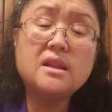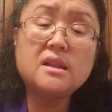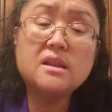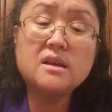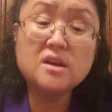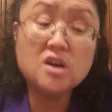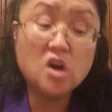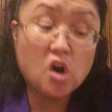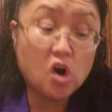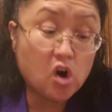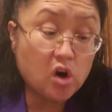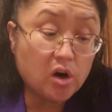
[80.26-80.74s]
the
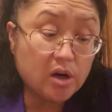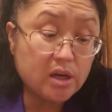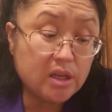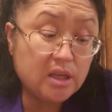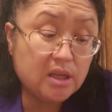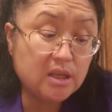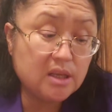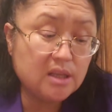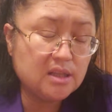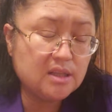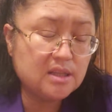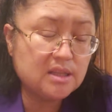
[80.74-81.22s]

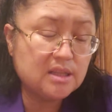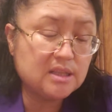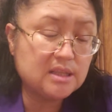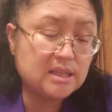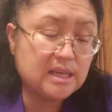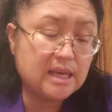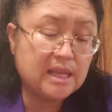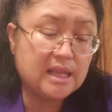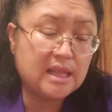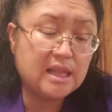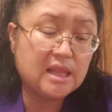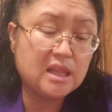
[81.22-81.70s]
guardians
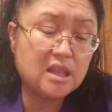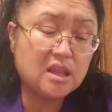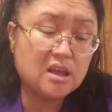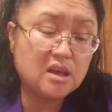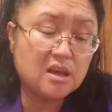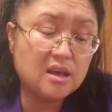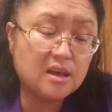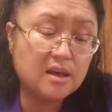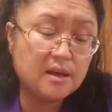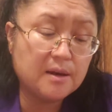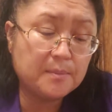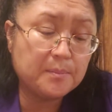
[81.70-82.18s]
and
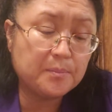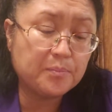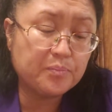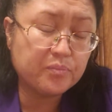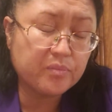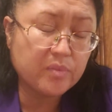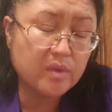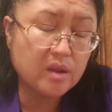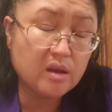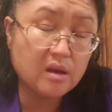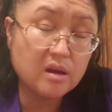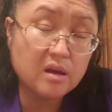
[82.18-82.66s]
the
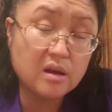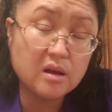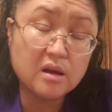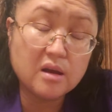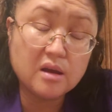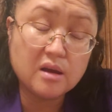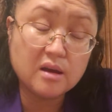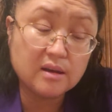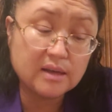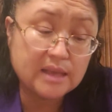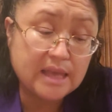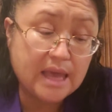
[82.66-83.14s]

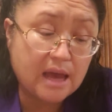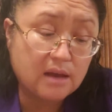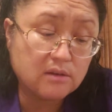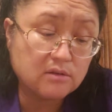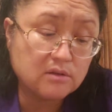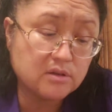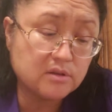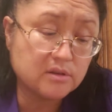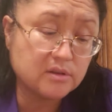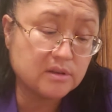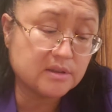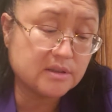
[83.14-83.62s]

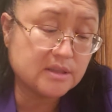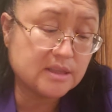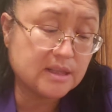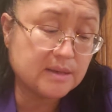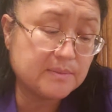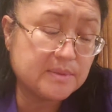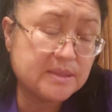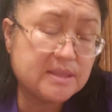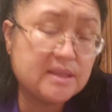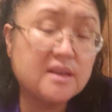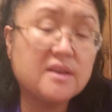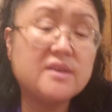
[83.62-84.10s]
counselors
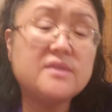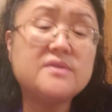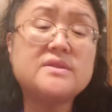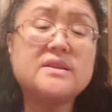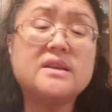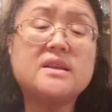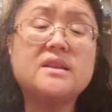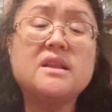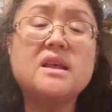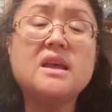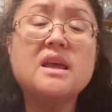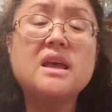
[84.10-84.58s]
themselves,
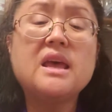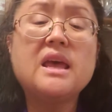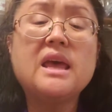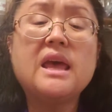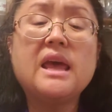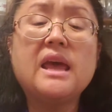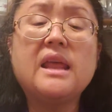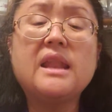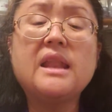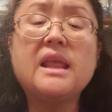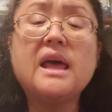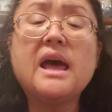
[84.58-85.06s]

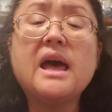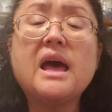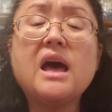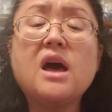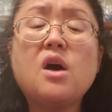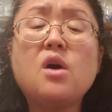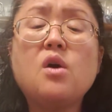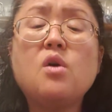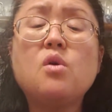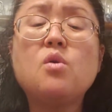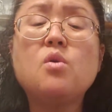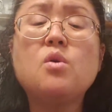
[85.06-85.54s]
and
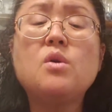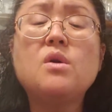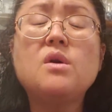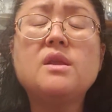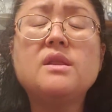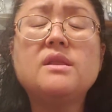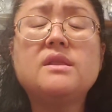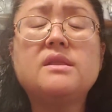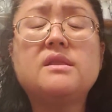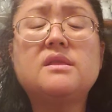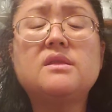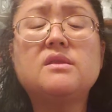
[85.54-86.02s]
how
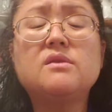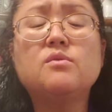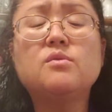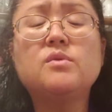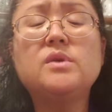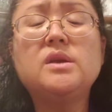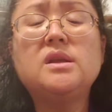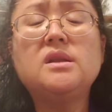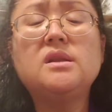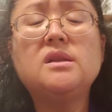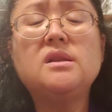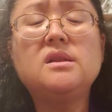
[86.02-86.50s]

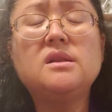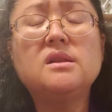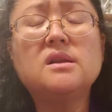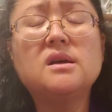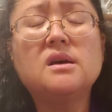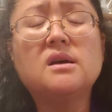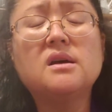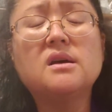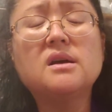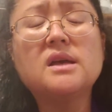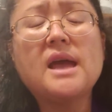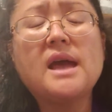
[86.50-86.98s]
we
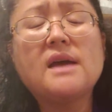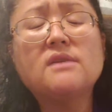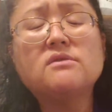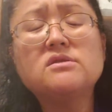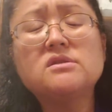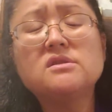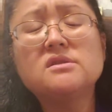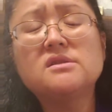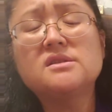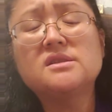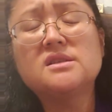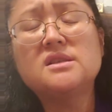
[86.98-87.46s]

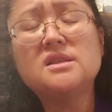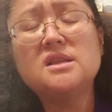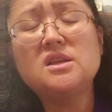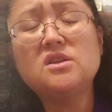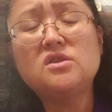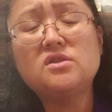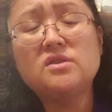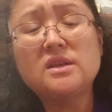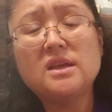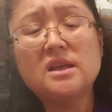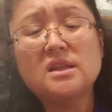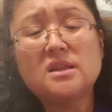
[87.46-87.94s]
counselors need
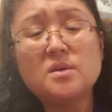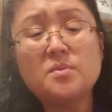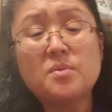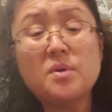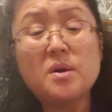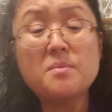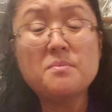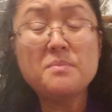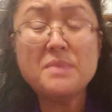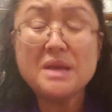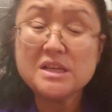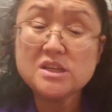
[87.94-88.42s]
to get the
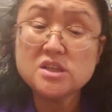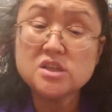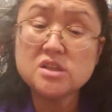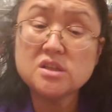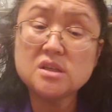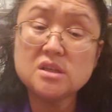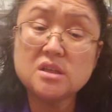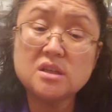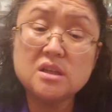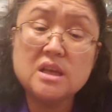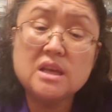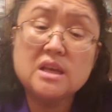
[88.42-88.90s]

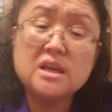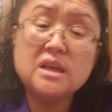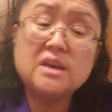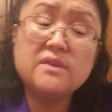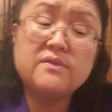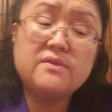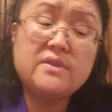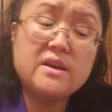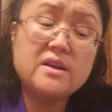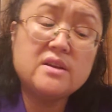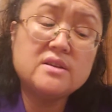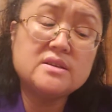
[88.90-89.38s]
permission
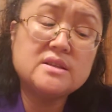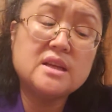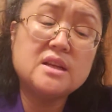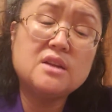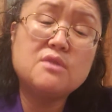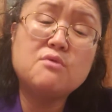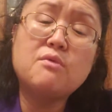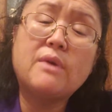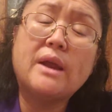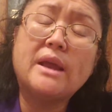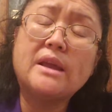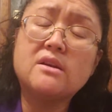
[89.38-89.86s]
if there's
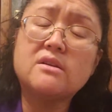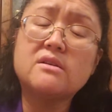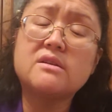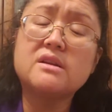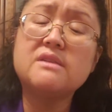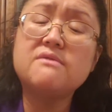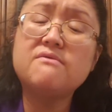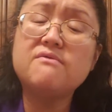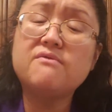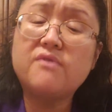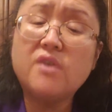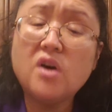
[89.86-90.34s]
any record
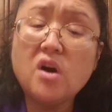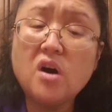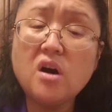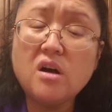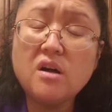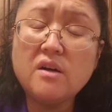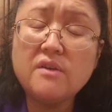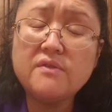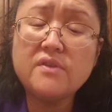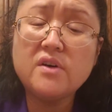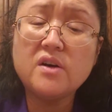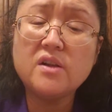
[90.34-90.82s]

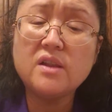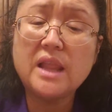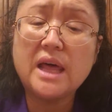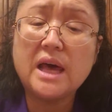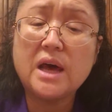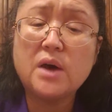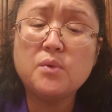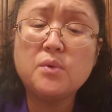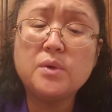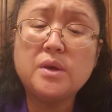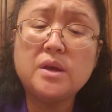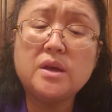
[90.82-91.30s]
involved,
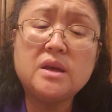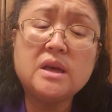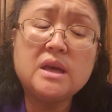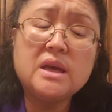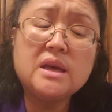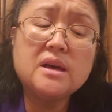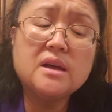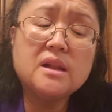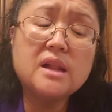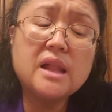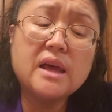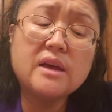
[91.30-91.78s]
allowing
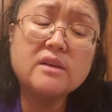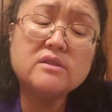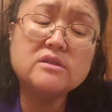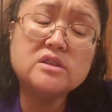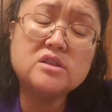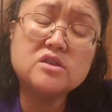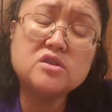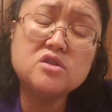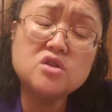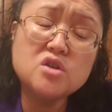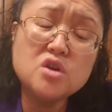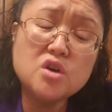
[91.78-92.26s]
client
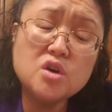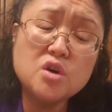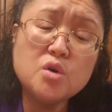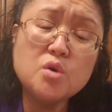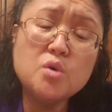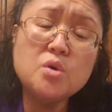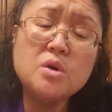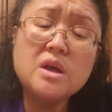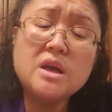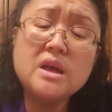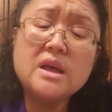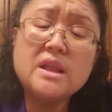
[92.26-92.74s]
to
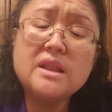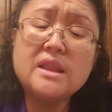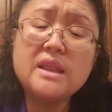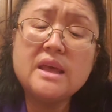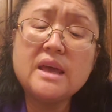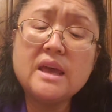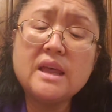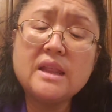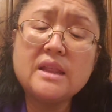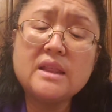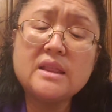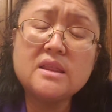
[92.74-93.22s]
know
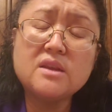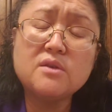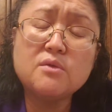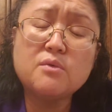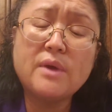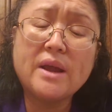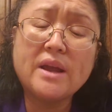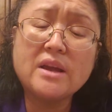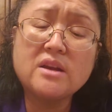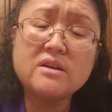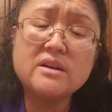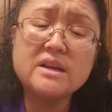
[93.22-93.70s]
that the
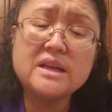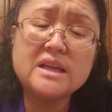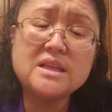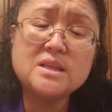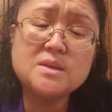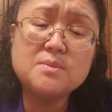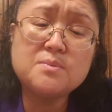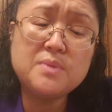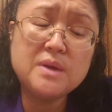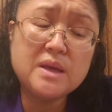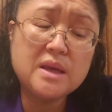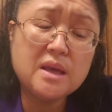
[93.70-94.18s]
record
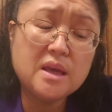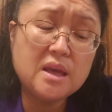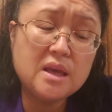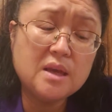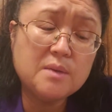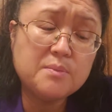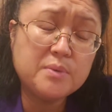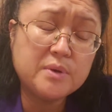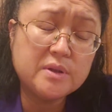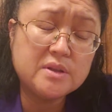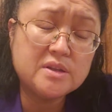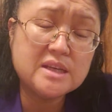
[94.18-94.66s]
is
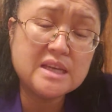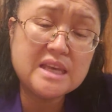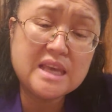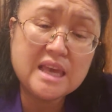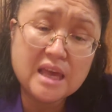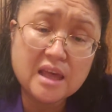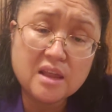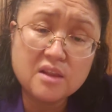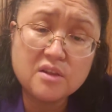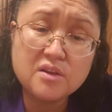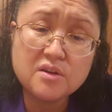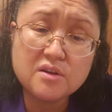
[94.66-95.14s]
being put
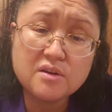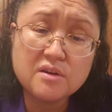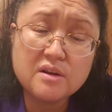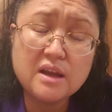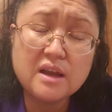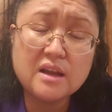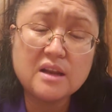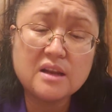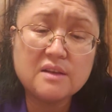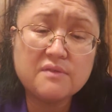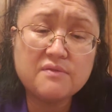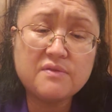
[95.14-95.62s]
together,
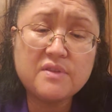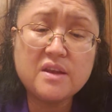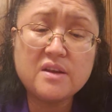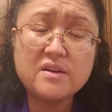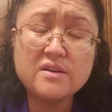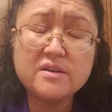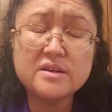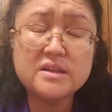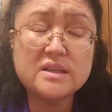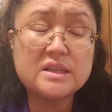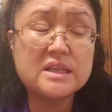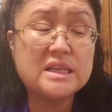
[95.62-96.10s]
and if
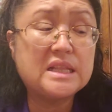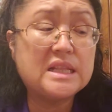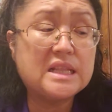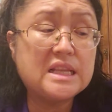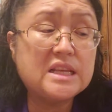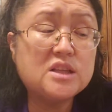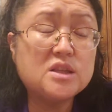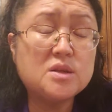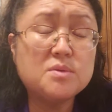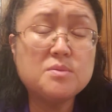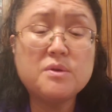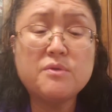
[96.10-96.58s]
it
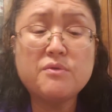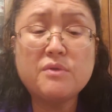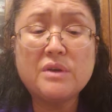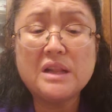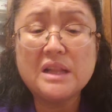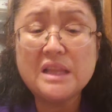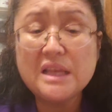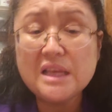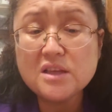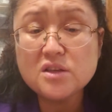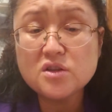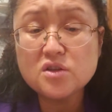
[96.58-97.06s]
needs to be
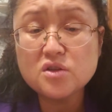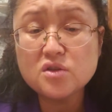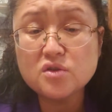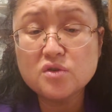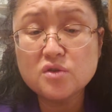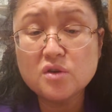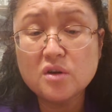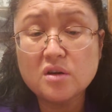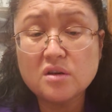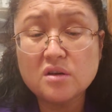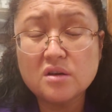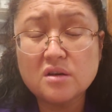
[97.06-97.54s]
released
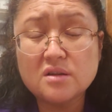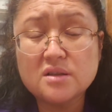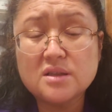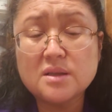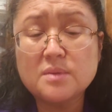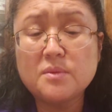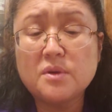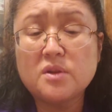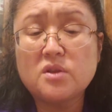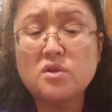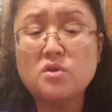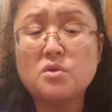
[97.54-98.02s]
to
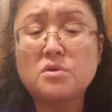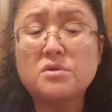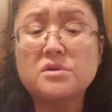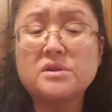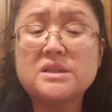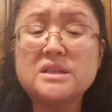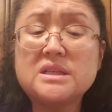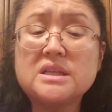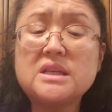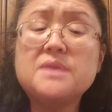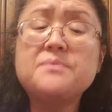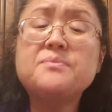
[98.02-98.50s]
some
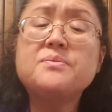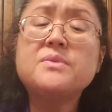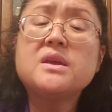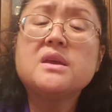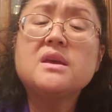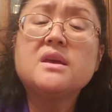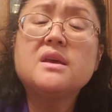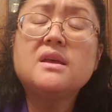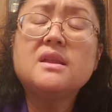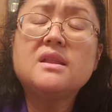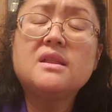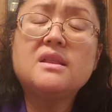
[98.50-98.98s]
authority,
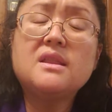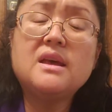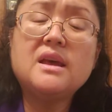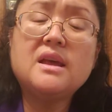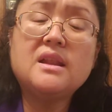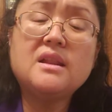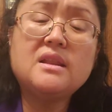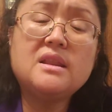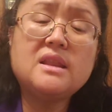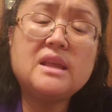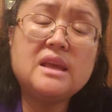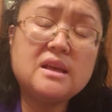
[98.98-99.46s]

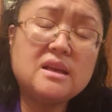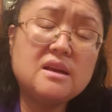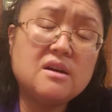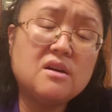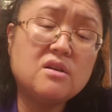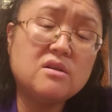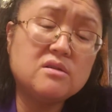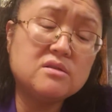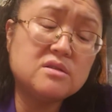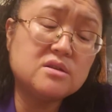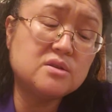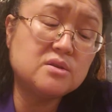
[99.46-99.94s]
then they
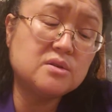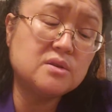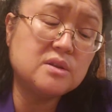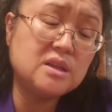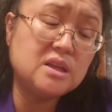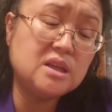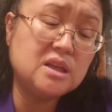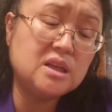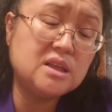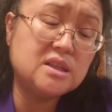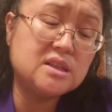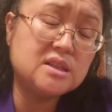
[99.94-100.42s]
also
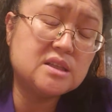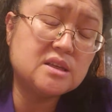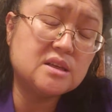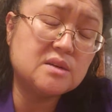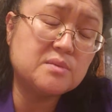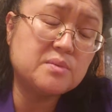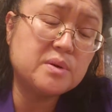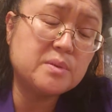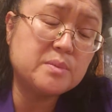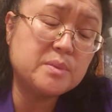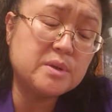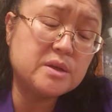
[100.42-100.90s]
need
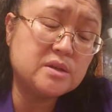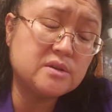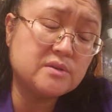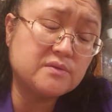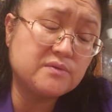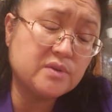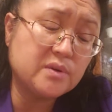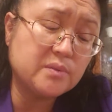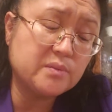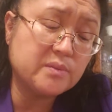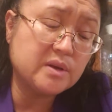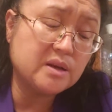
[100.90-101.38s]
permission
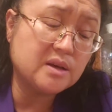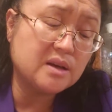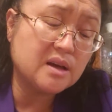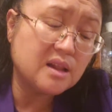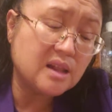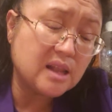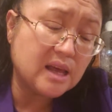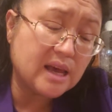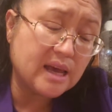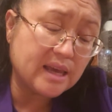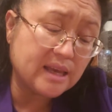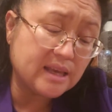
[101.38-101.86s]
from the
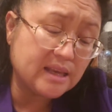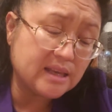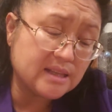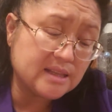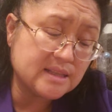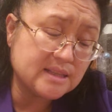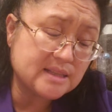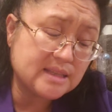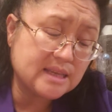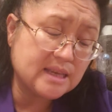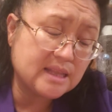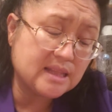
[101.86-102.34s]

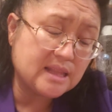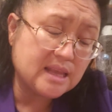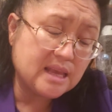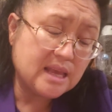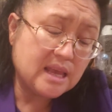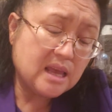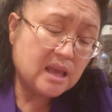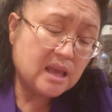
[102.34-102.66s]
clients. And